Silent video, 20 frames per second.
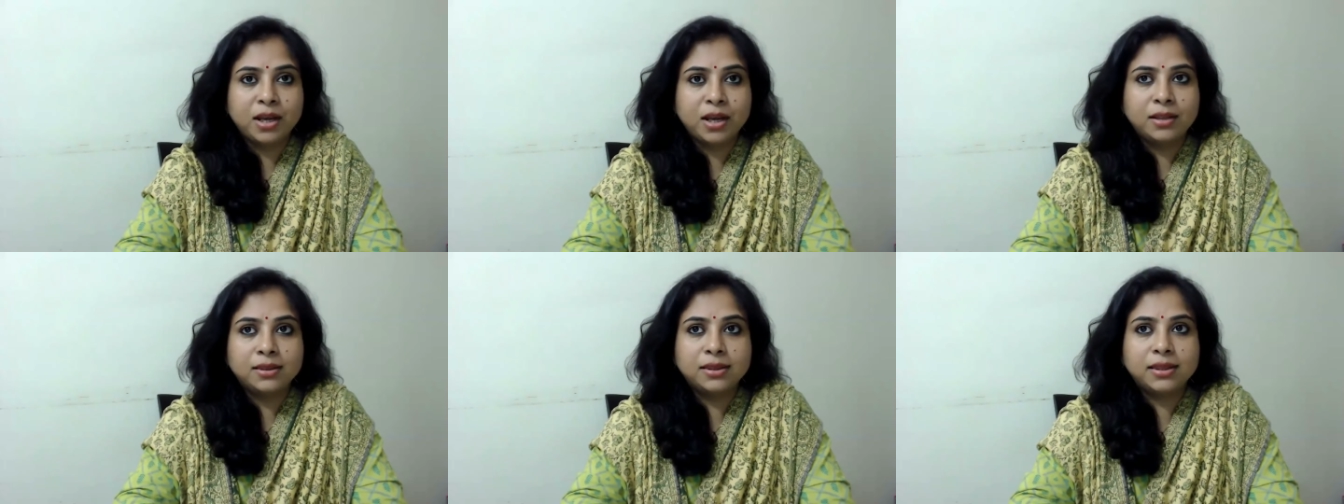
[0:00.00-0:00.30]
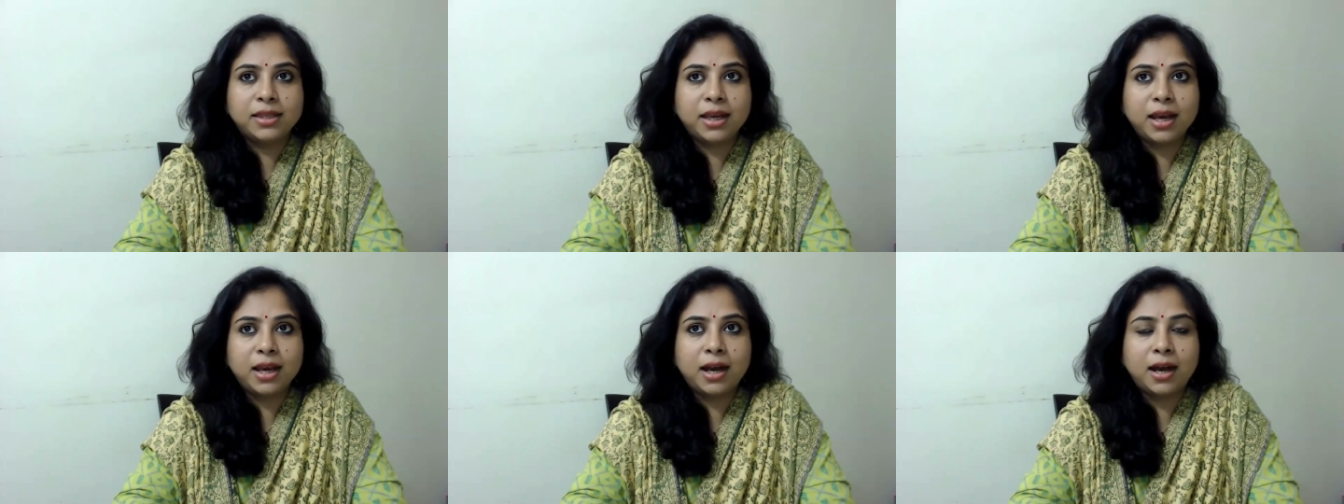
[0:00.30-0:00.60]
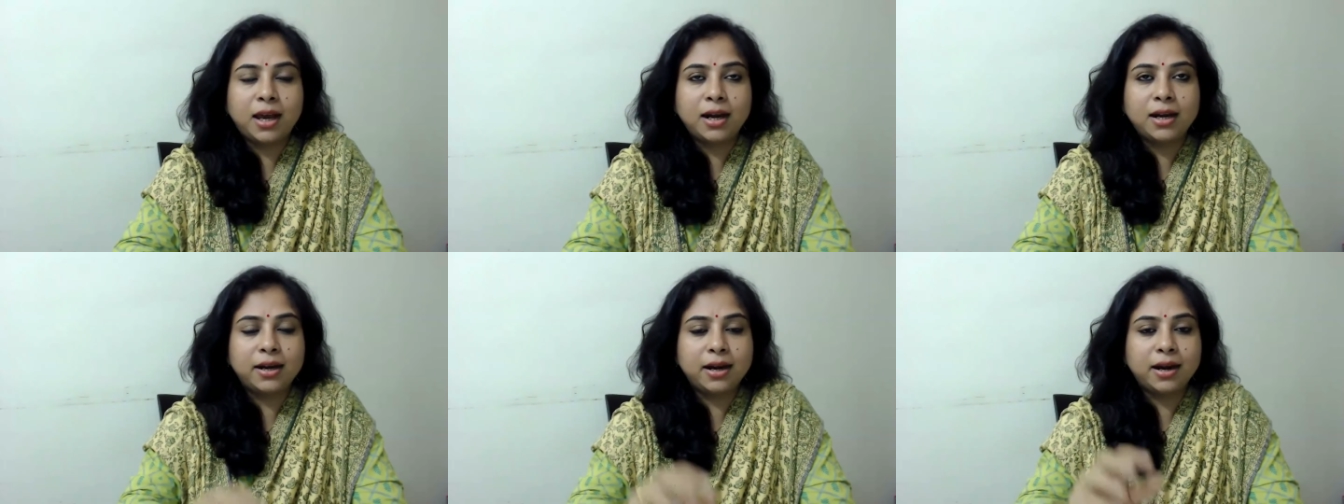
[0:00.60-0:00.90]
They
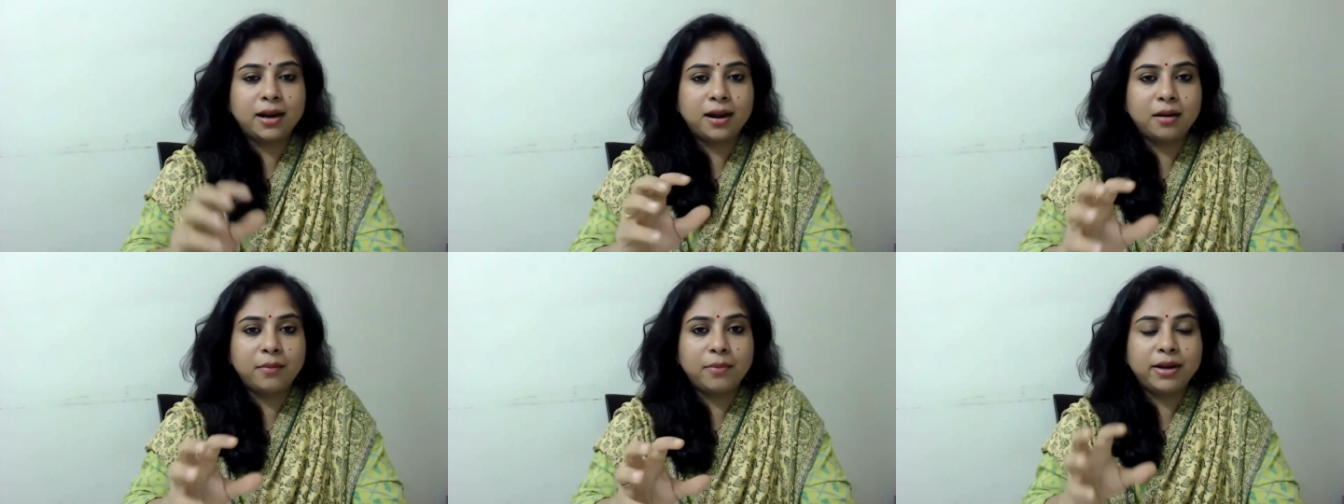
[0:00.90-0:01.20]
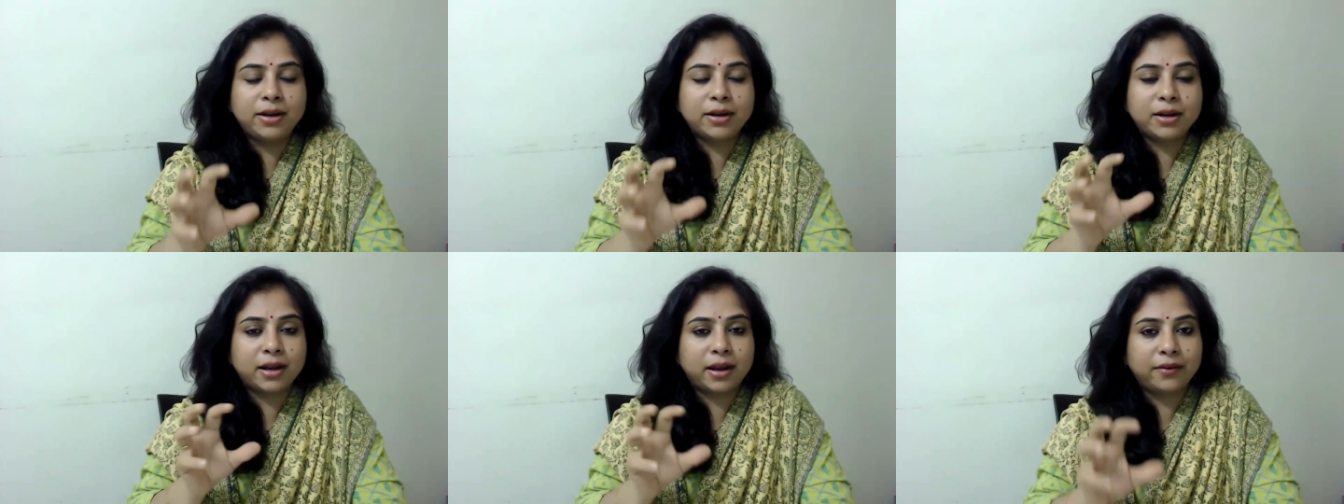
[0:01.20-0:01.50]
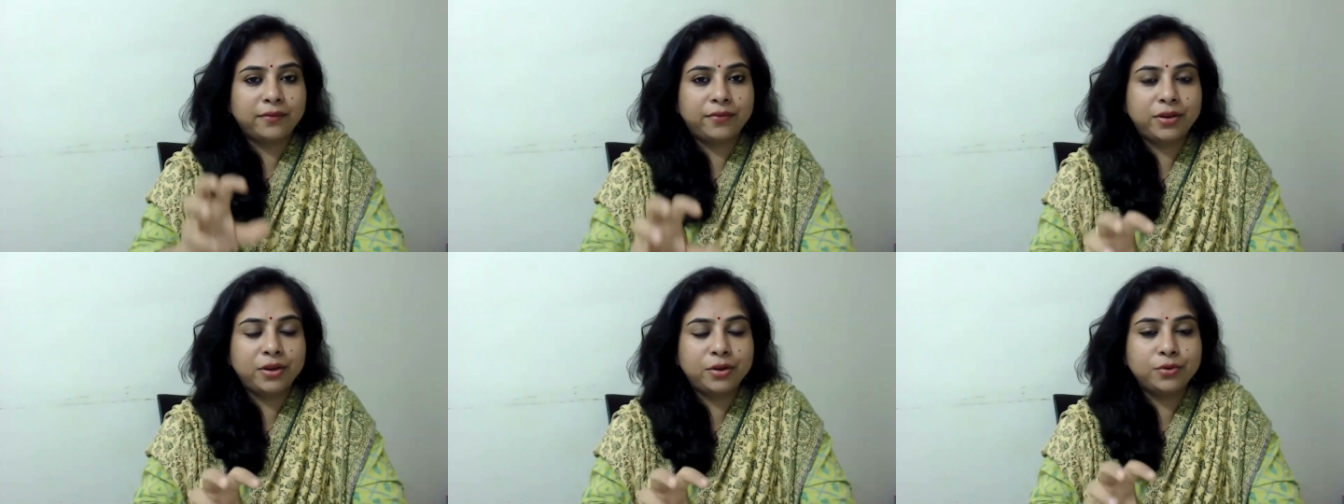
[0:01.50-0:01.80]
are little bit
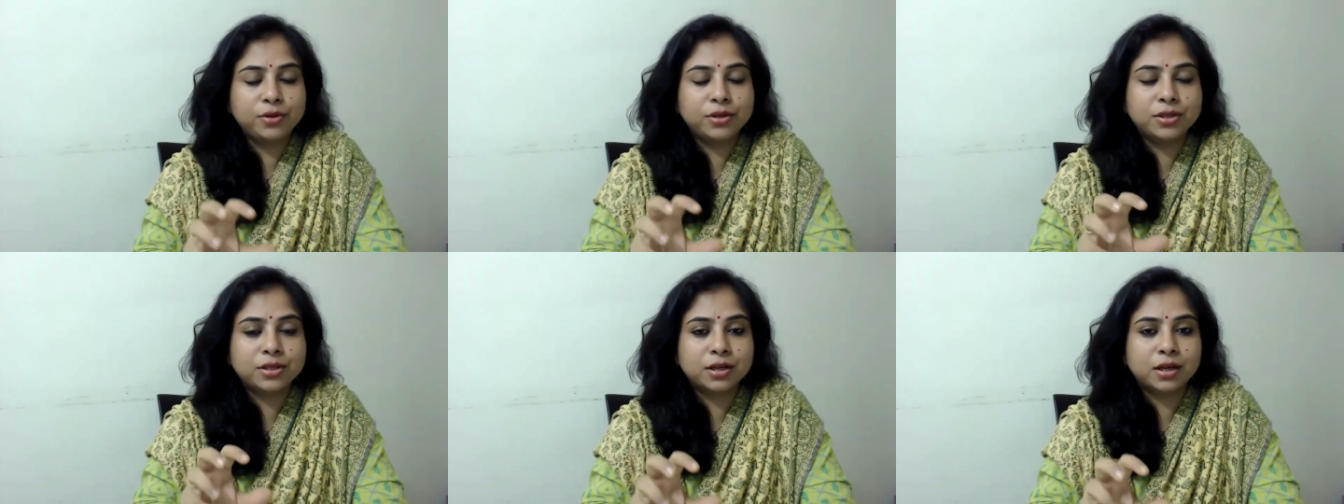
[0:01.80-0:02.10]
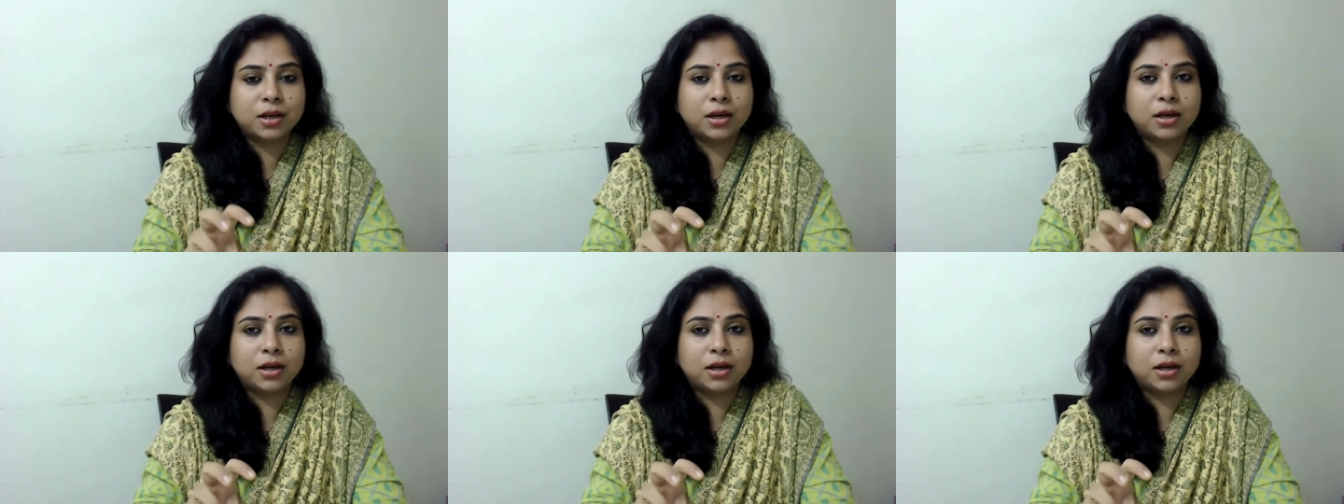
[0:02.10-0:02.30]
confused.